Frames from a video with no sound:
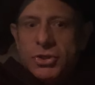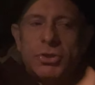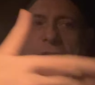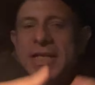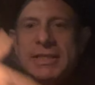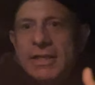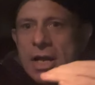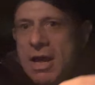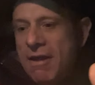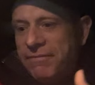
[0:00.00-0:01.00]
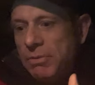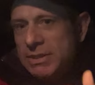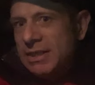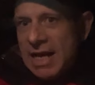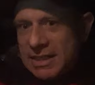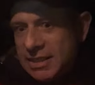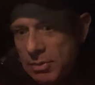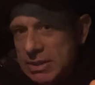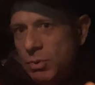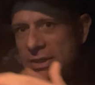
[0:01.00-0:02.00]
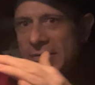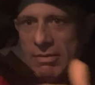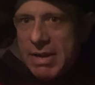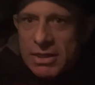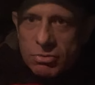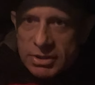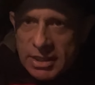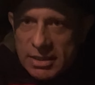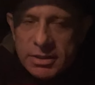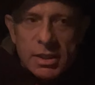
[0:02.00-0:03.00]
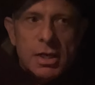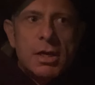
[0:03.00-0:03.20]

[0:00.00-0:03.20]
So that doesn't, if he was in that series, it wouldn't even make no sense,